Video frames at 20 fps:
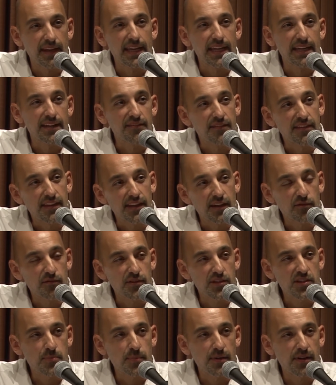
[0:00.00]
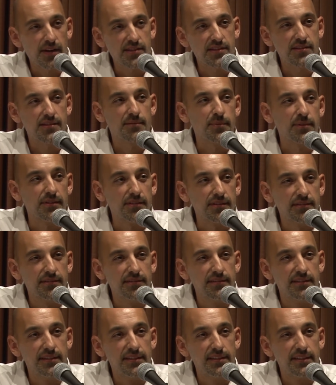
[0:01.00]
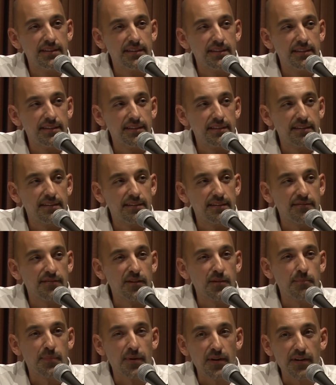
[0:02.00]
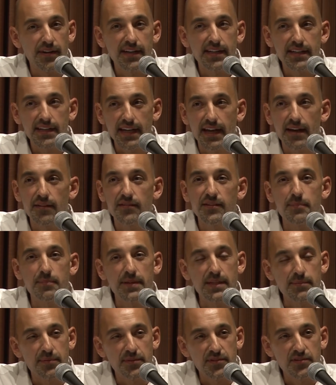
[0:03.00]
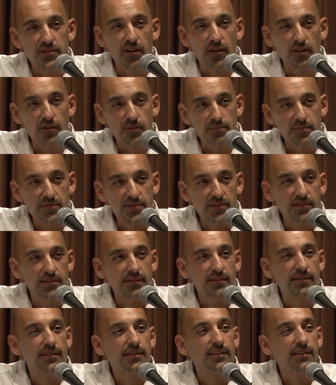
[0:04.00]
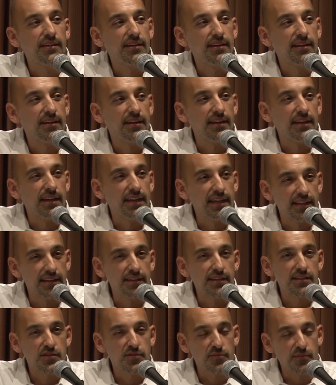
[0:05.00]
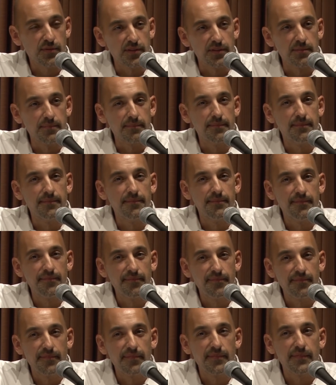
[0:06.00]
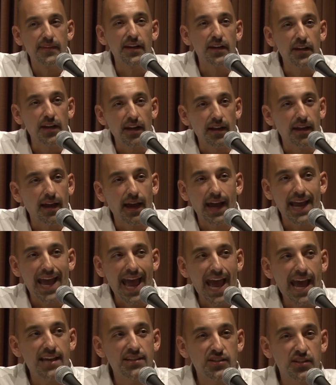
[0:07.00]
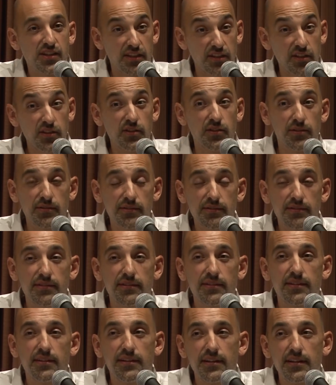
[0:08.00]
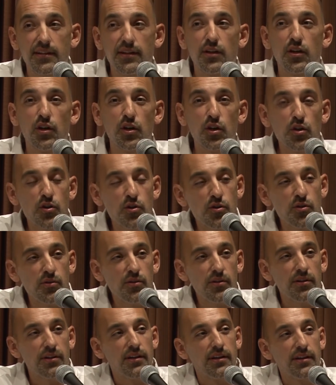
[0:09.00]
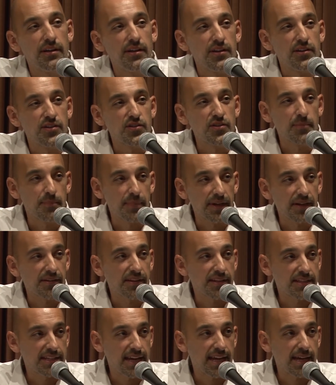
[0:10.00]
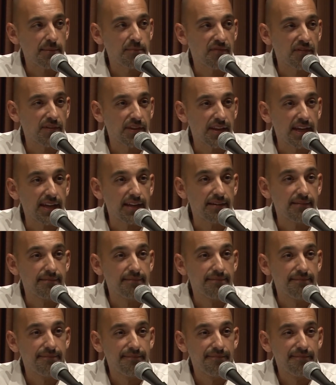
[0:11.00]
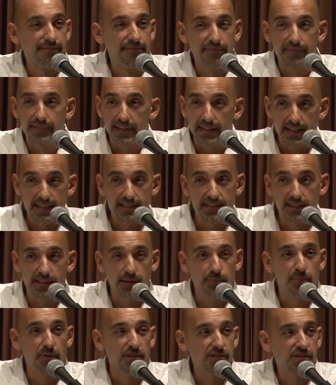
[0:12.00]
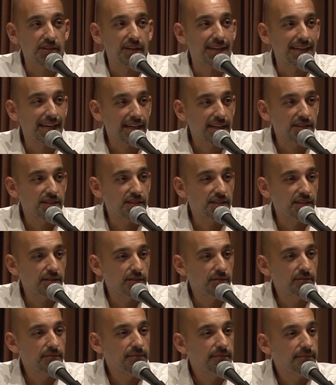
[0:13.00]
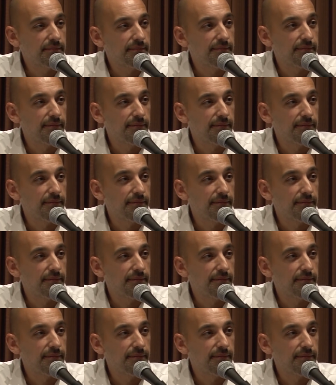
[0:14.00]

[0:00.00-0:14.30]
and if they're responsible for burning down the people's homes in this room, then I ask you, who should bear the tab for that? Is it the person next to you?